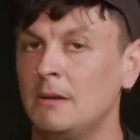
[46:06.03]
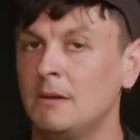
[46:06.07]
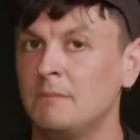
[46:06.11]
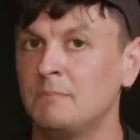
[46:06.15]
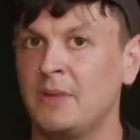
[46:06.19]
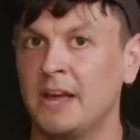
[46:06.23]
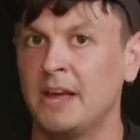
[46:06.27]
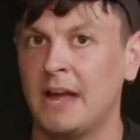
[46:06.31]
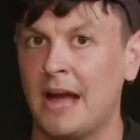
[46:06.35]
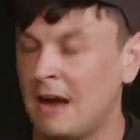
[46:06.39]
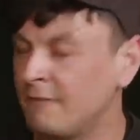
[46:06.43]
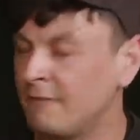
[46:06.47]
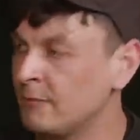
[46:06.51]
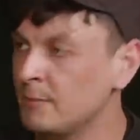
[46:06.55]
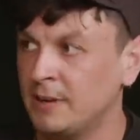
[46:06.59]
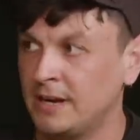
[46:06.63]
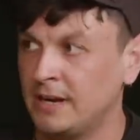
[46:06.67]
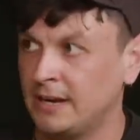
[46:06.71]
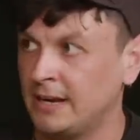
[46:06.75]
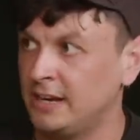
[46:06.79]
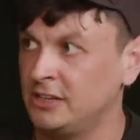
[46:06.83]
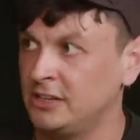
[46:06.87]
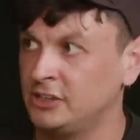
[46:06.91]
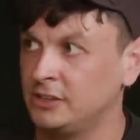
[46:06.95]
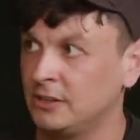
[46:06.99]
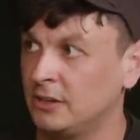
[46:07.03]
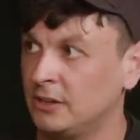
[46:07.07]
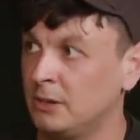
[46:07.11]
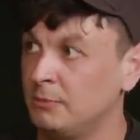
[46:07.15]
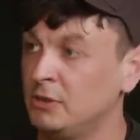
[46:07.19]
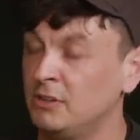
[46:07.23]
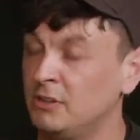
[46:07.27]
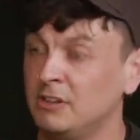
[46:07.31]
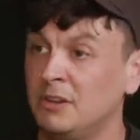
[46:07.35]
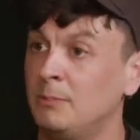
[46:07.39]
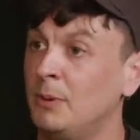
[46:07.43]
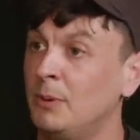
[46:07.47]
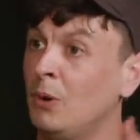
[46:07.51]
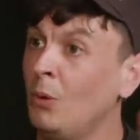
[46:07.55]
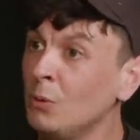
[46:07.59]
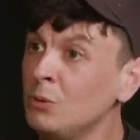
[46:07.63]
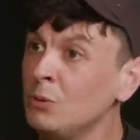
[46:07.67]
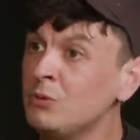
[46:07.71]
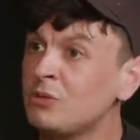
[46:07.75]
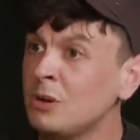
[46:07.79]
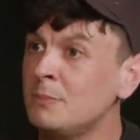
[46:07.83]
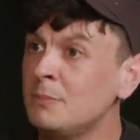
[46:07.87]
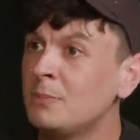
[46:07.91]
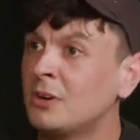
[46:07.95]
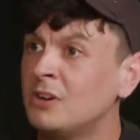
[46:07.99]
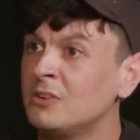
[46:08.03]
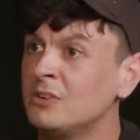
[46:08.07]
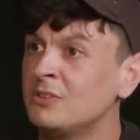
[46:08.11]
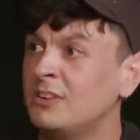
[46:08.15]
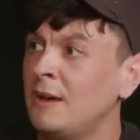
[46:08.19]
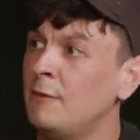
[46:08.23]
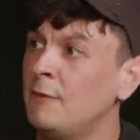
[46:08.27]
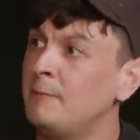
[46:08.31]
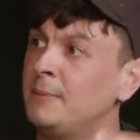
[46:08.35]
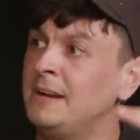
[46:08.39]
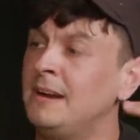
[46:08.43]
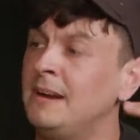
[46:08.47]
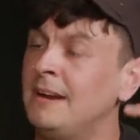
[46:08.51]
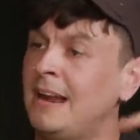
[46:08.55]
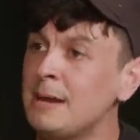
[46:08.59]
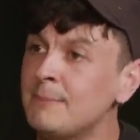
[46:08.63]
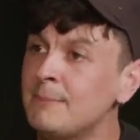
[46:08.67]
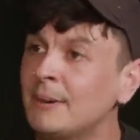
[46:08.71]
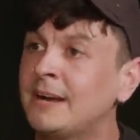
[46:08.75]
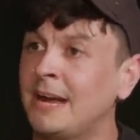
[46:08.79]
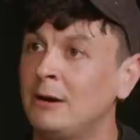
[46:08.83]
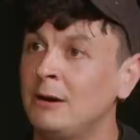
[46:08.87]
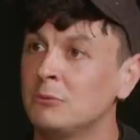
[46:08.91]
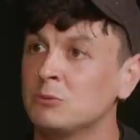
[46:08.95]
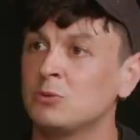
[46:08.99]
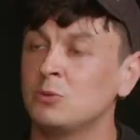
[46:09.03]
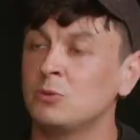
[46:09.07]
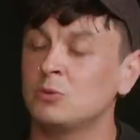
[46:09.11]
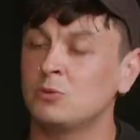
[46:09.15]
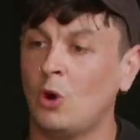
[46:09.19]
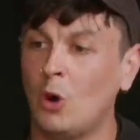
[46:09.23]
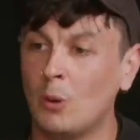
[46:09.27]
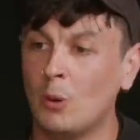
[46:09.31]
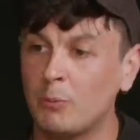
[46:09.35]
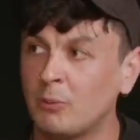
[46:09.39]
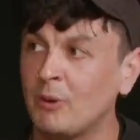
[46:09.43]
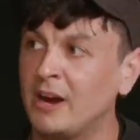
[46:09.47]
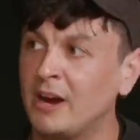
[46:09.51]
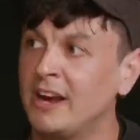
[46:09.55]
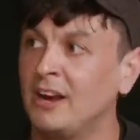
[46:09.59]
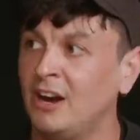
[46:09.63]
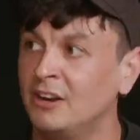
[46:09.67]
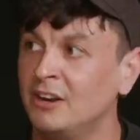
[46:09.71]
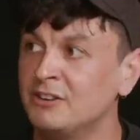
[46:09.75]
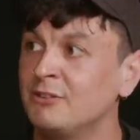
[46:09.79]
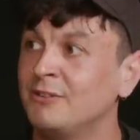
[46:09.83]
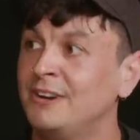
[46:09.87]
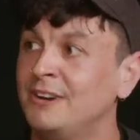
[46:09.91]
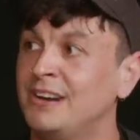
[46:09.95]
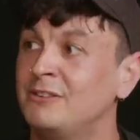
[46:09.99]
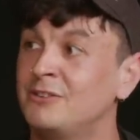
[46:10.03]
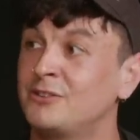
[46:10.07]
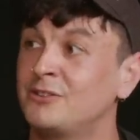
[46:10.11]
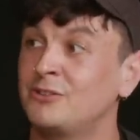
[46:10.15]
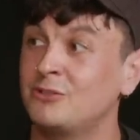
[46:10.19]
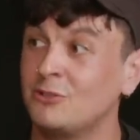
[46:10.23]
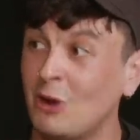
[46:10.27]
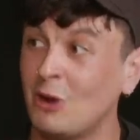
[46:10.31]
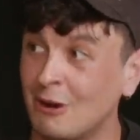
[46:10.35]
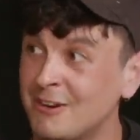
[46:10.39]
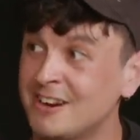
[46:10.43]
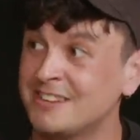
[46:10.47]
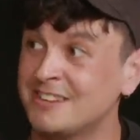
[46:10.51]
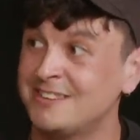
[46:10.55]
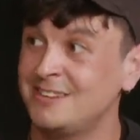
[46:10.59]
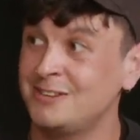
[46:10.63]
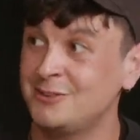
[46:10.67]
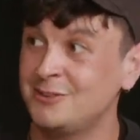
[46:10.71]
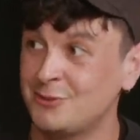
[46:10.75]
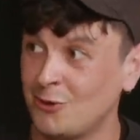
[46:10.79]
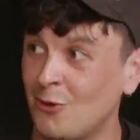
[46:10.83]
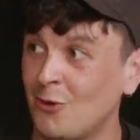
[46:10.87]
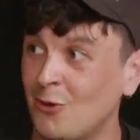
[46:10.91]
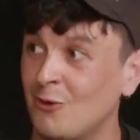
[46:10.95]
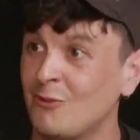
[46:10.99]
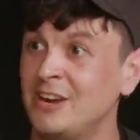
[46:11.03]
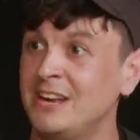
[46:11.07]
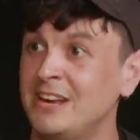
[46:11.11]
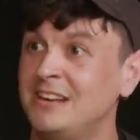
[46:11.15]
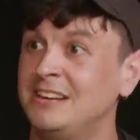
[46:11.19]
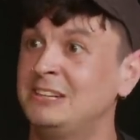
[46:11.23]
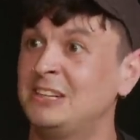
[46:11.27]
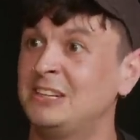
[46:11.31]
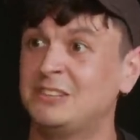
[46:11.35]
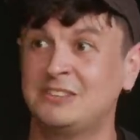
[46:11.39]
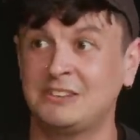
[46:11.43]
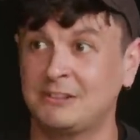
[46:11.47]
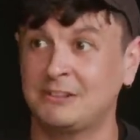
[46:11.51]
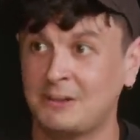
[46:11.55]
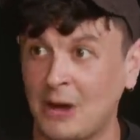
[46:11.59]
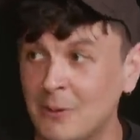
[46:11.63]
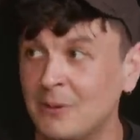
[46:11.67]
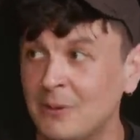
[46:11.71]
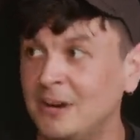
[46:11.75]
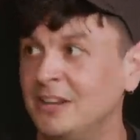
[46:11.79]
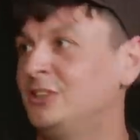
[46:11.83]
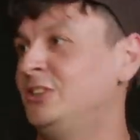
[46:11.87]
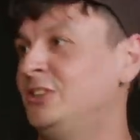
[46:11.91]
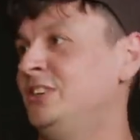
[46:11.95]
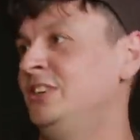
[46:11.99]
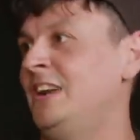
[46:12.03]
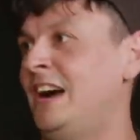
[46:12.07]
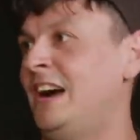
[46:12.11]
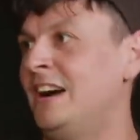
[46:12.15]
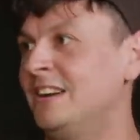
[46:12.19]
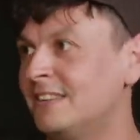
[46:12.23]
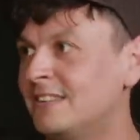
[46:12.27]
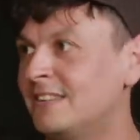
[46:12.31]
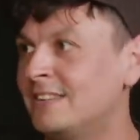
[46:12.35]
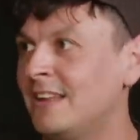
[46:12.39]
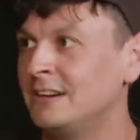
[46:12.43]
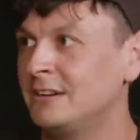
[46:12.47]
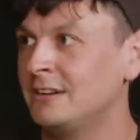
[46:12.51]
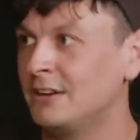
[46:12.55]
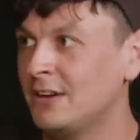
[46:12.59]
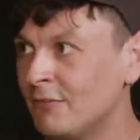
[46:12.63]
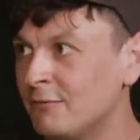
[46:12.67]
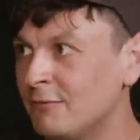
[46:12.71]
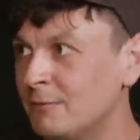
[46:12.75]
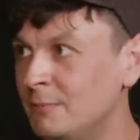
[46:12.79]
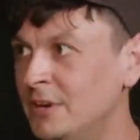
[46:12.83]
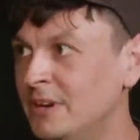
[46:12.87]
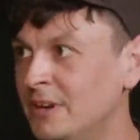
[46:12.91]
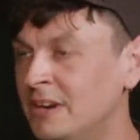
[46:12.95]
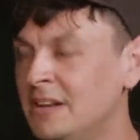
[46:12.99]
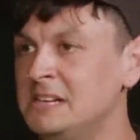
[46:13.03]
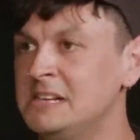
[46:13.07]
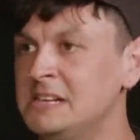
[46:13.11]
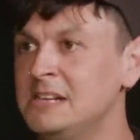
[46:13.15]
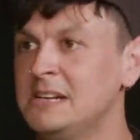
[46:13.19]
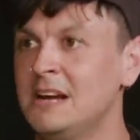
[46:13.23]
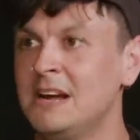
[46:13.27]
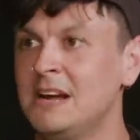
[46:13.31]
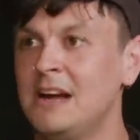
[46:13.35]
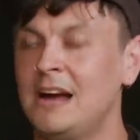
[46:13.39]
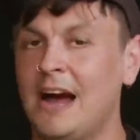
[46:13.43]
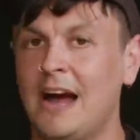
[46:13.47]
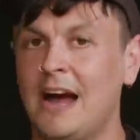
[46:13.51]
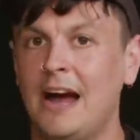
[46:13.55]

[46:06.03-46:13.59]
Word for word: They haven't been engaged in the community, but also because they have been Labour councils operating under an austerity Tory coalition and then government. Mm.